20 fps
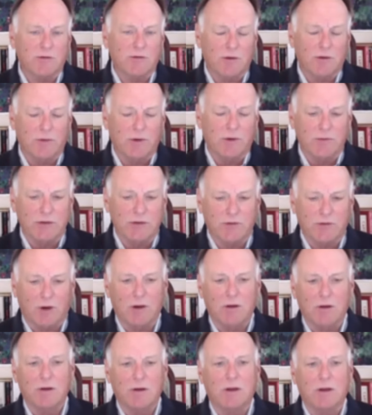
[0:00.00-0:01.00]
So when we
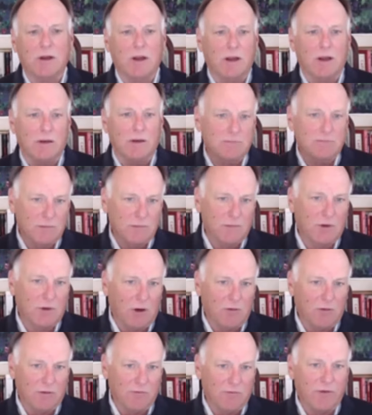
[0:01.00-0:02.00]
started looking at
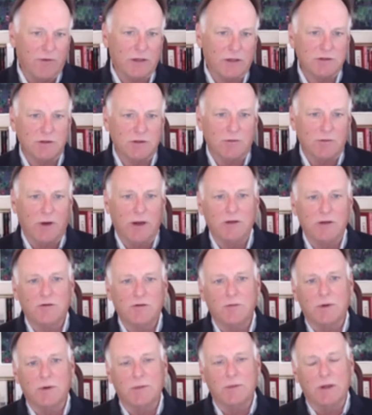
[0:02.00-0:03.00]
COVID infection rates,
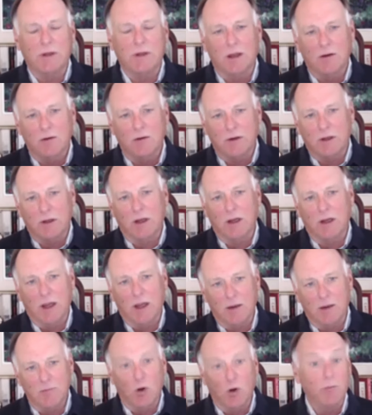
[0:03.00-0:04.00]
we began looking
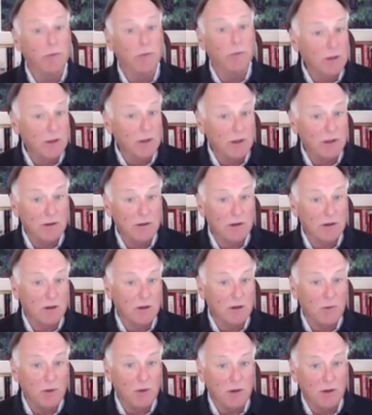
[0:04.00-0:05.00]
at mobility in the
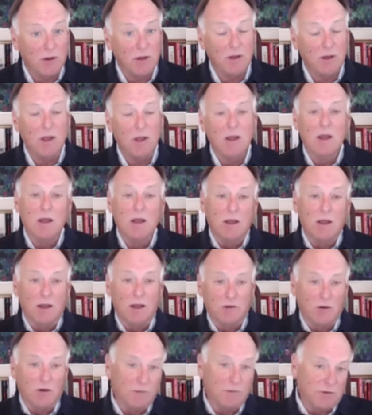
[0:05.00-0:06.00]
community
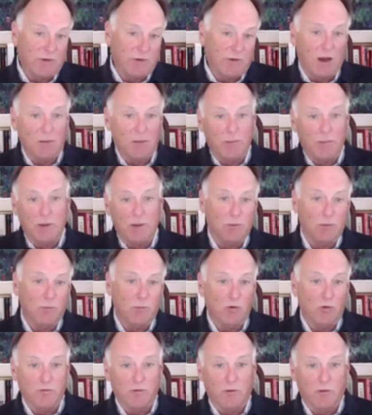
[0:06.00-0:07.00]
in terms of how people
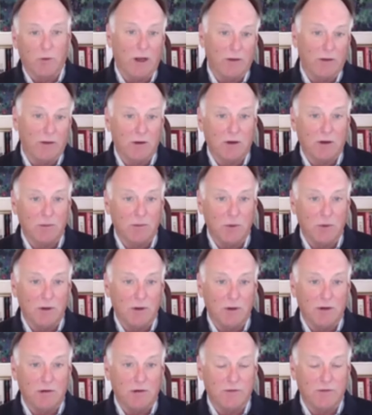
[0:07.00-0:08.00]
move around the
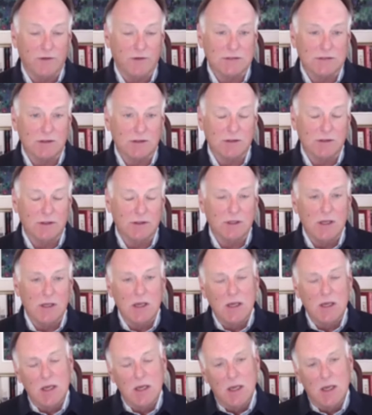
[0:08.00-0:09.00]
community physically,
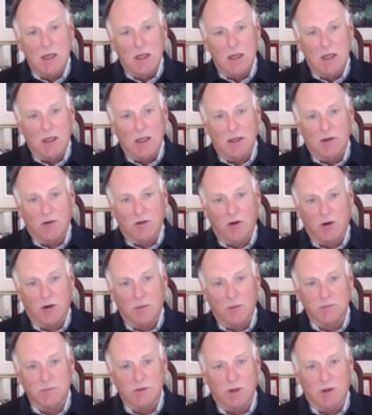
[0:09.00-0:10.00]
in
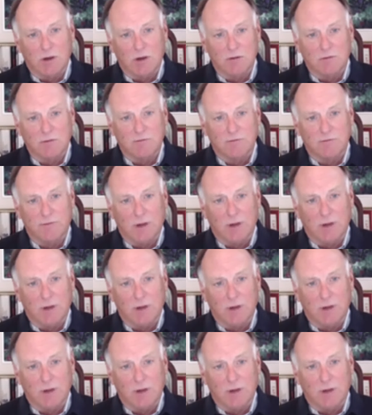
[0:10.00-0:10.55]
terms of